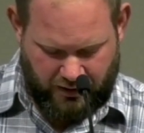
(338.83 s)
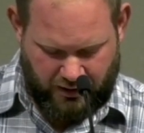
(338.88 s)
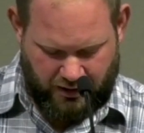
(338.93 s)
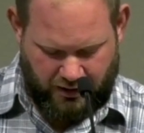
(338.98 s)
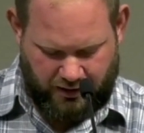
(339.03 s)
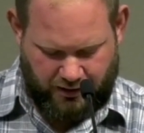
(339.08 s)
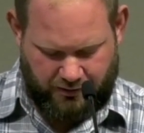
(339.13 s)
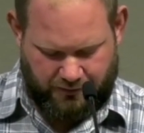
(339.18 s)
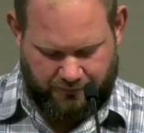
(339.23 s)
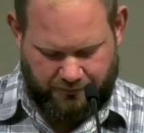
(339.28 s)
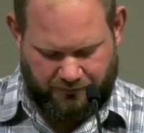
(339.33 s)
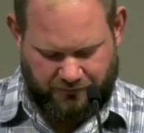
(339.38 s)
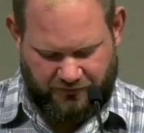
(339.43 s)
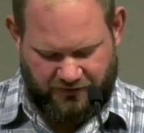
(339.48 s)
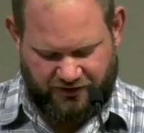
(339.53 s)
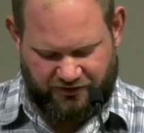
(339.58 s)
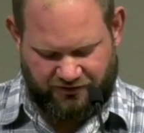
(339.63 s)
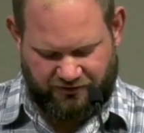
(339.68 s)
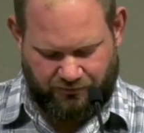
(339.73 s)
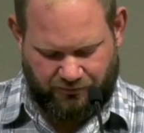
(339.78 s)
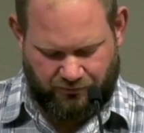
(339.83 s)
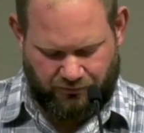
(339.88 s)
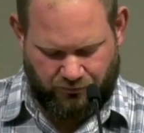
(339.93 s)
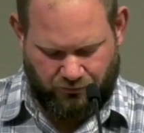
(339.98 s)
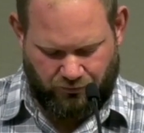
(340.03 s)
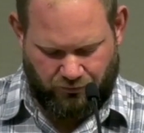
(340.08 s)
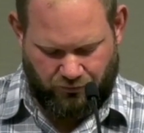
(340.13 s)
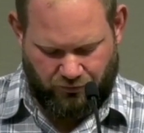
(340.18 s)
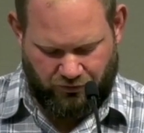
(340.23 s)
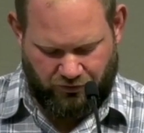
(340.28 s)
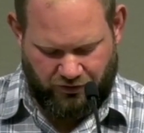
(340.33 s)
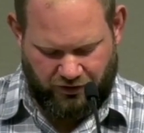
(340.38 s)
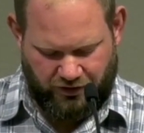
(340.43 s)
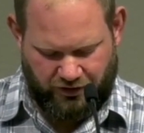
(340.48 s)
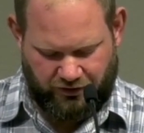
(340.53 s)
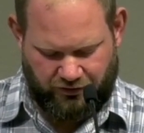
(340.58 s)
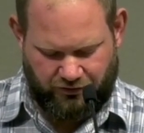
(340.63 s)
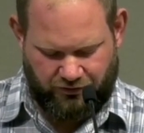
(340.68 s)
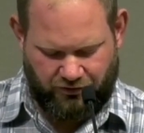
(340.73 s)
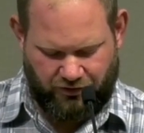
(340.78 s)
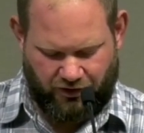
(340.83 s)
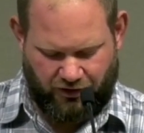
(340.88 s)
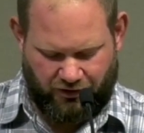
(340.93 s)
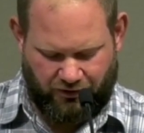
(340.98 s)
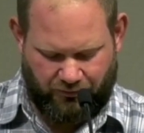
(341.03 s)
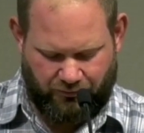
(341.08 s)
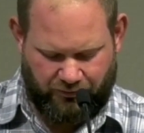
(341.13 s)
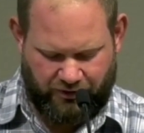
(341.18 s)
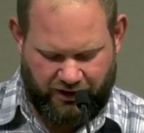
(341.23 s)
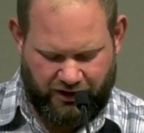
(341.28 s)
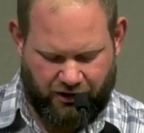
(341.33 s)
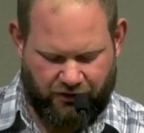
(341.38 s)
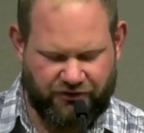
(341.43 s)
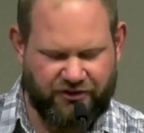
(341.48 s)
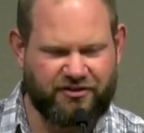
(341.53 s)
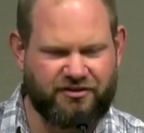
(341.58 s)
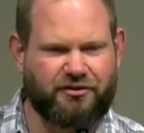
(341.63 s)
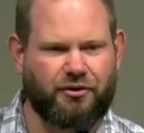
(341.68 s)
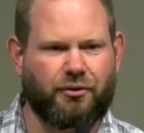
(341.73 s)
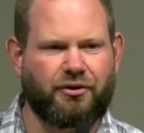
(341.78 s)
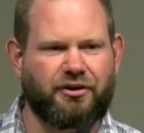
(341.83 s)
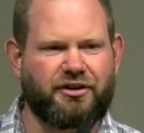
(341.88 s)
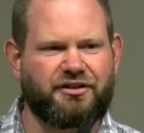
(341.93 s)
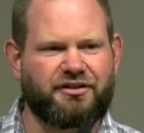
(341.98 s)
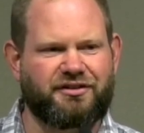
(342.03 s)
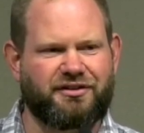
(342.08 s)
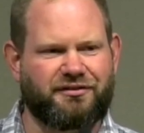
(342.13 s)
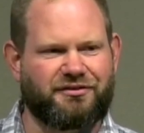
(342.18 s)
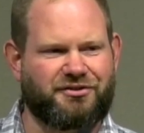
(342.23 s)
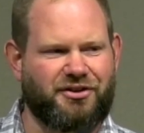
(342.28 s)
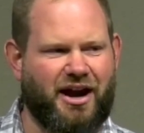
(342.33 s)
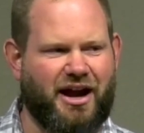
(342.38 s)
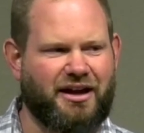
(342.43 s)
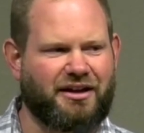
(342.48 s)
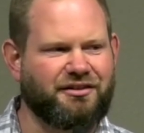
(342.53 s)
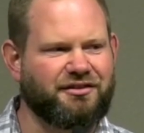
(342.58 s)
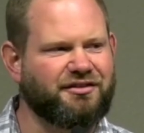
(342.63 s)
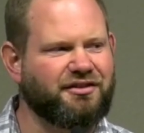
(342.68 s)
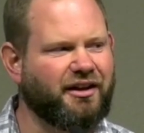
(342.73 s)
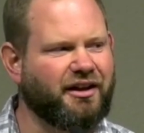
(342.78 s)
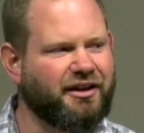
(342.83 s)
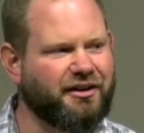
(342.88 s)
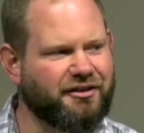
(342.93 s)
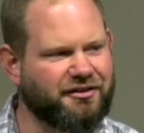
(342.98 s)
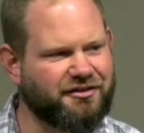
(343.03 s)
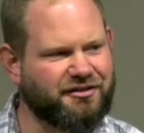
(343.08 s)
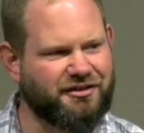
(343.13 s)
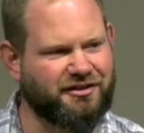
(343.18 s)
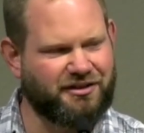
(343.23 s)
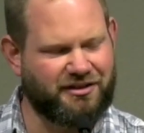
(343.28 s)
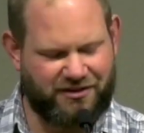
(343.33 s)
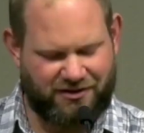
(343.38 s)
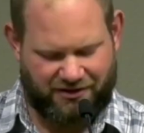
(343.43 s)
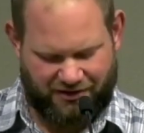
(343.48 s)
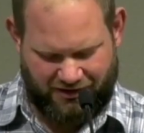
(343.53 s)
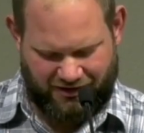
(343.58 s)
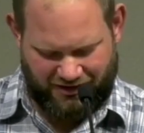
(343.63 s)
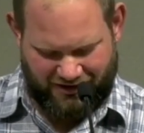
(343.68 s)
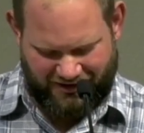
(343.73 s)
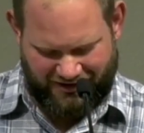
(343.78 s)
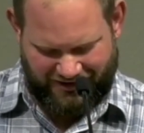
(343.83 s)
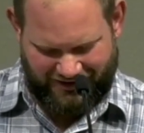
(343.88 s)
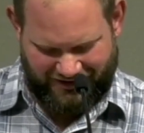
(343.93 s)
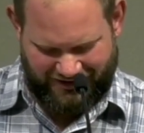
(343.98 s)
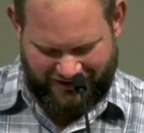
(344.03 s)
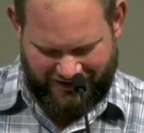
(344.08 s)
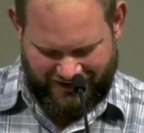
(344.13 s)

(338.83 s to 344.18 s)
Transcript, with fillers: Um, these, the, uh, we get all the stories of dragon slayers and, uh,